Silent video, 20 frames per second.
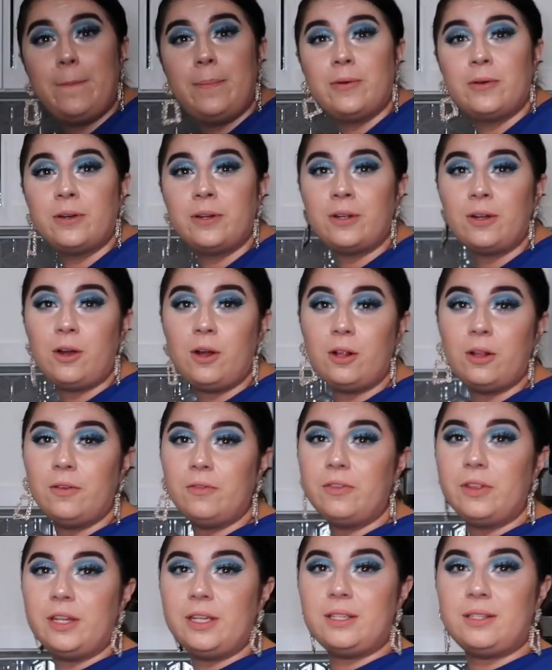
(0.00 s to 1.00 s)
put all
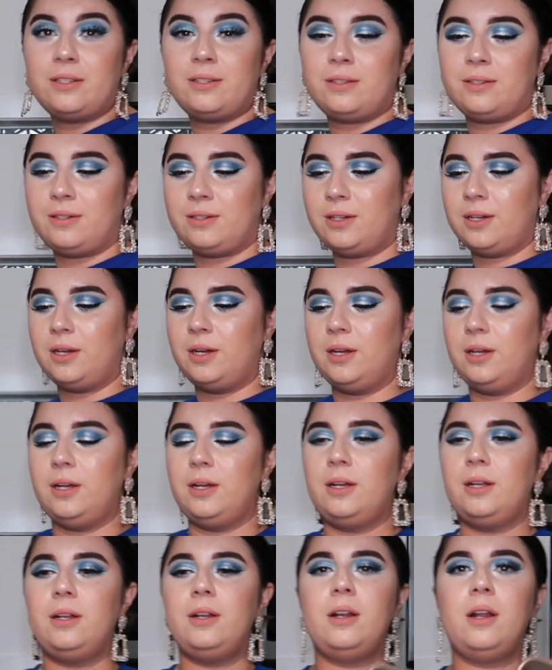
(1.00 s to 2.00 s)
of this
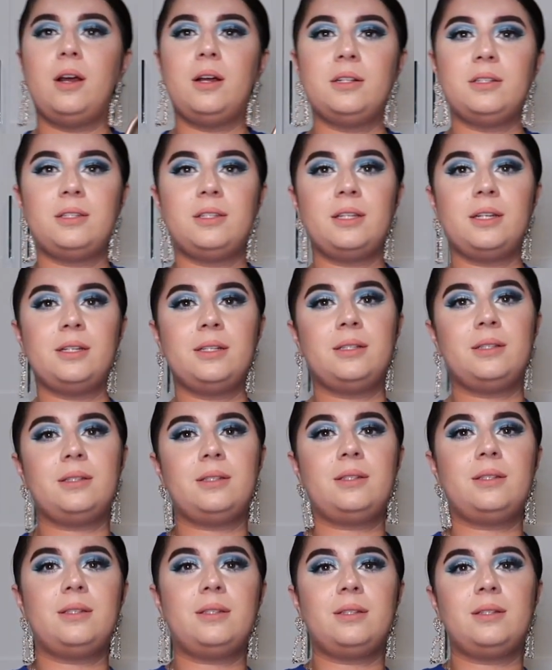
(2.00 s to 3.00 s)

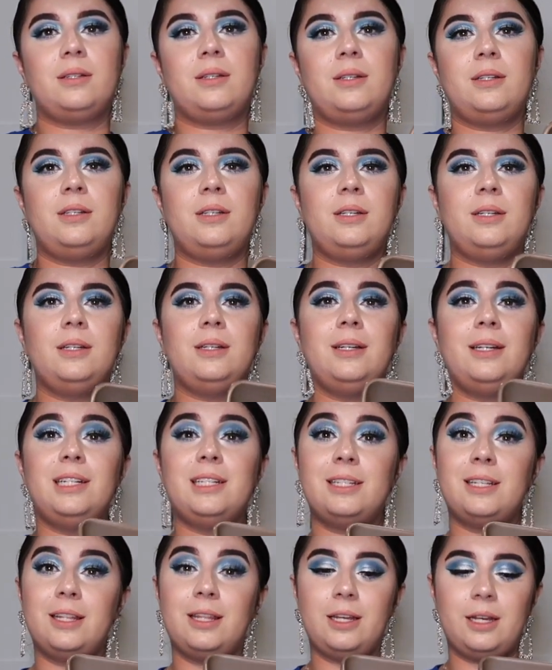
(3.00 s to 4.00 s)
nonsense
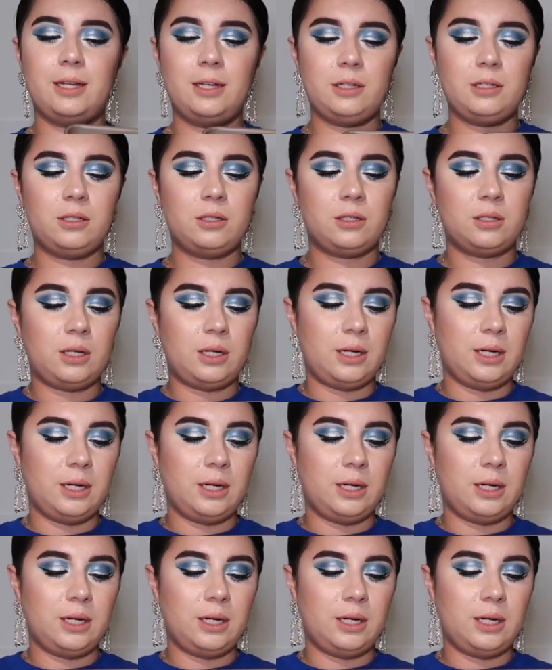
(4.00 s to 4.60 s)
into this.